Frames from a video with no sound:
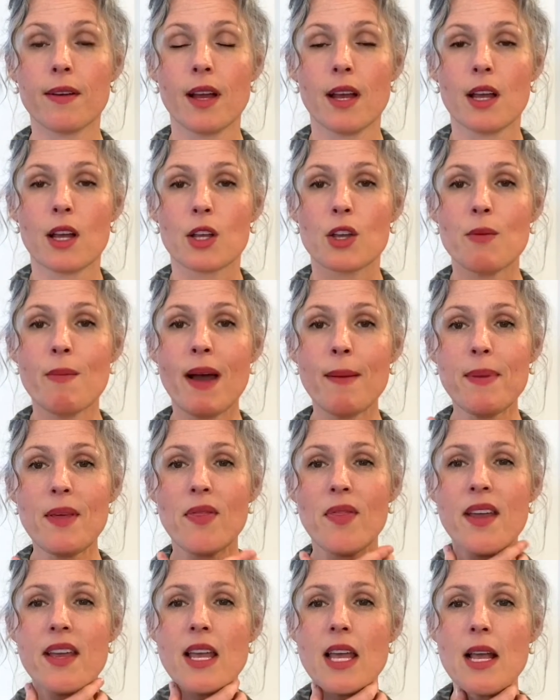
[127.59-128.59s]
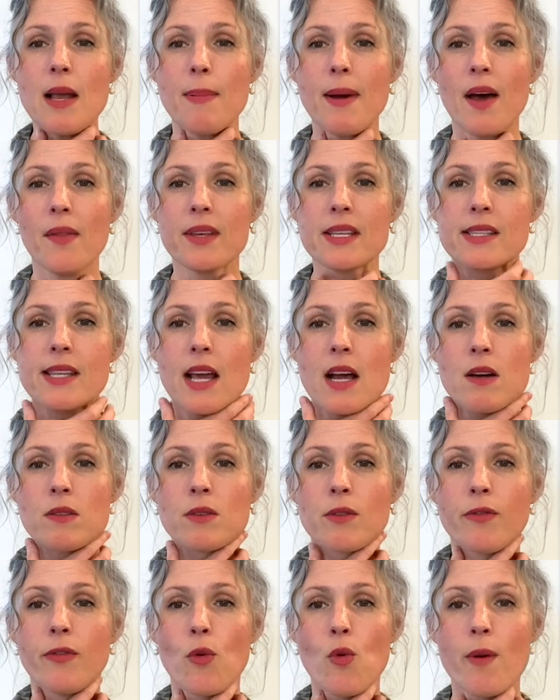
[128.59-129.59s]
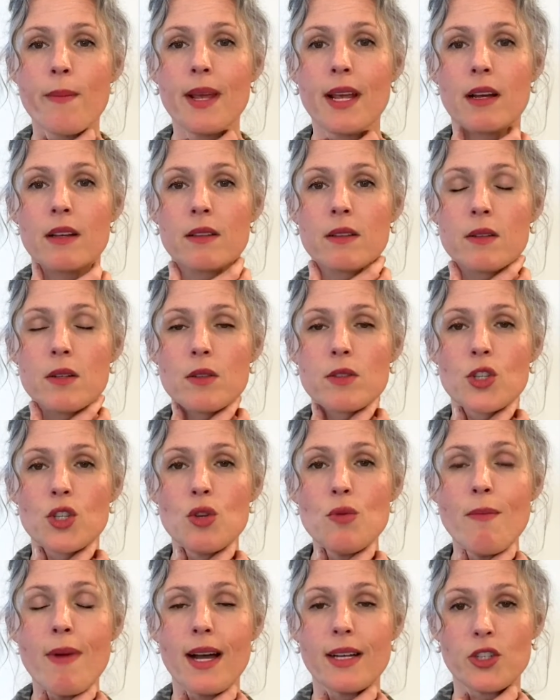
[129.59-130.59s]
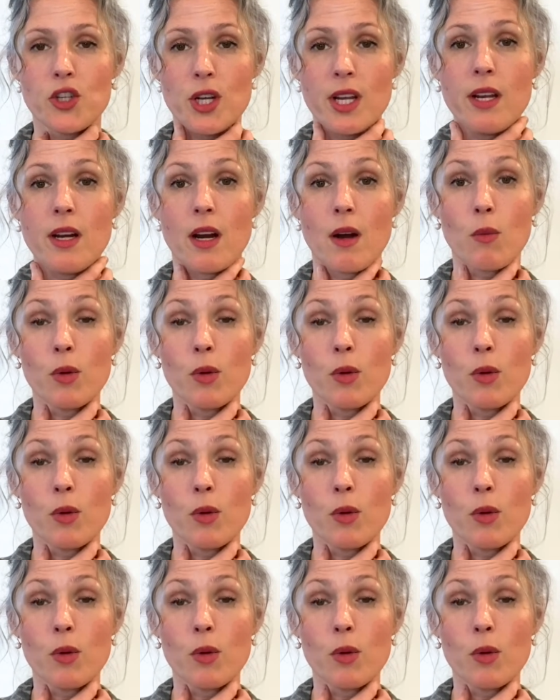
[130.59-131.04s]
you might be thinking about the sound forming a little too much here,